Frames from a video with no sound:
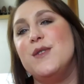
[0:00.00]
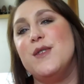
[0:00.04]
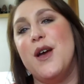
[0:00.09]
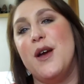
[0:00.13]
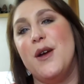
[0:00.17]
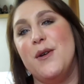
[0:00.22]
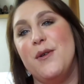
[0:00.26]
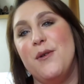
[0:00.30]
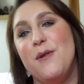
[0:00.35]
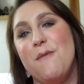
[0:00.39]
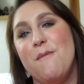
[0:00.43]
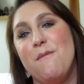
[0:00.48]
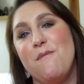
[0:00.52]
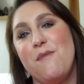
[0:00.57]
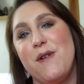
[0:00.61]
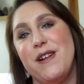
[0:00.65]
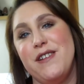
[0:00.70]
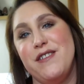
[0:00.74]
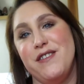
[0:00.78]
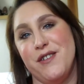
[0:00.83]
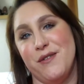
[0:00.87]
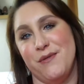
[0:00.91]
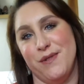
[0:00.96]
so
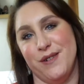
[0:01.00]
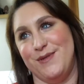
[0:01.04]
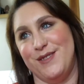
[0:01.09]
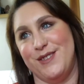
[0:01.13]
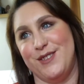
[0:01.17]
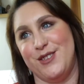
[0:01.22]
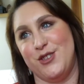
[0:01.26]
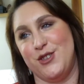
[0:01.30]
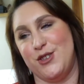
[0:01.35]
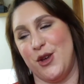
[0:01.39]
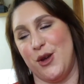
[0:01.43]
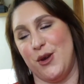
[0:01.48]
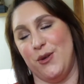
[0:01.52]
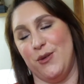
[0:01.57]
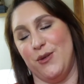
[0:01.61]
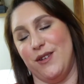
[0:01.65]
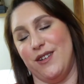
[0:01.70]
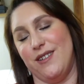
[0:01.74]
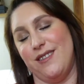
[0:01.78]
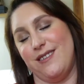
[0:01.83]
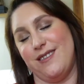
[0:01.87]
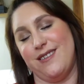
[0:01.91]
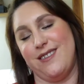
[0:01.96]
Brenda
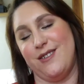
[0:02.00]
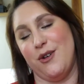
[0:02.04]
soon